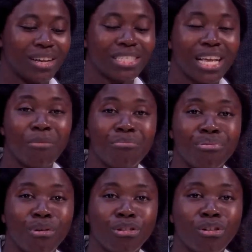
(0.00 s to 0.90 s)
out,
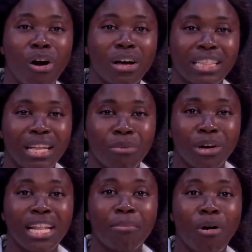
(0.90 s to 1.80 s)
prolonged
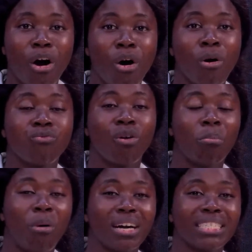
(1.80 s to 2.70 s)
labor for
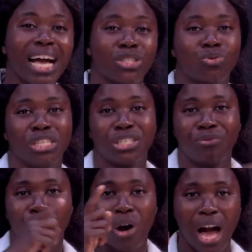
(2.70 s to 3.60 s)
more than
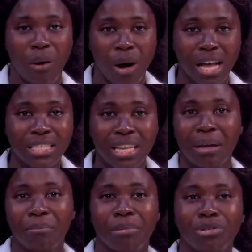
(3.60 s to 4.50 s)
24 hours,
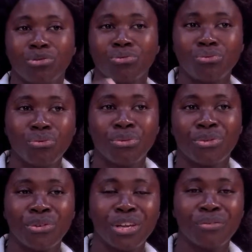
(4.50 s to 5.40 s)
maybe 2,
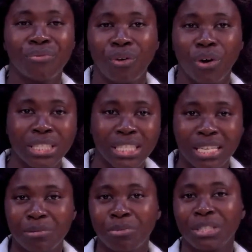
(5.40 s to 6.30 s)
3, 4
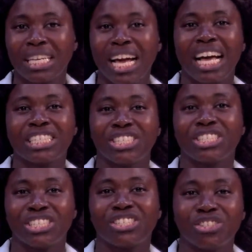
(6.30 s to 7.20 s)
days. People think,
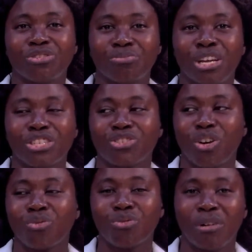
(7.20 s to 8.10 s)
she should be a
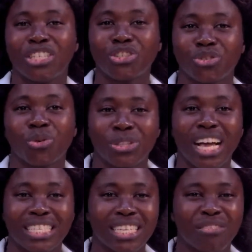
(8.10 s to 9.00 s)
strong woman, she should hold
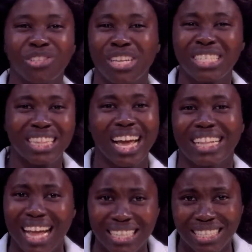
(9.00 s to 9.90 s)
herself. Nothing
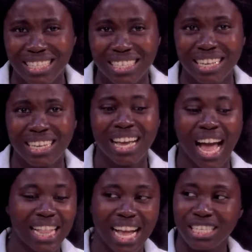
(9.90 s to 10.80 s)
like that.
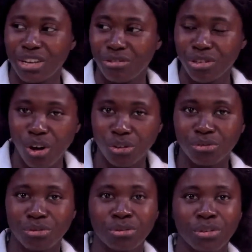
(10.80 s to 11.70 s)
And as a
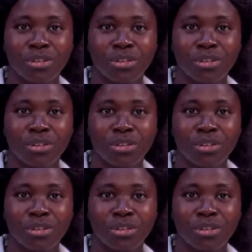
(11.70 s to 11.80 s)
result,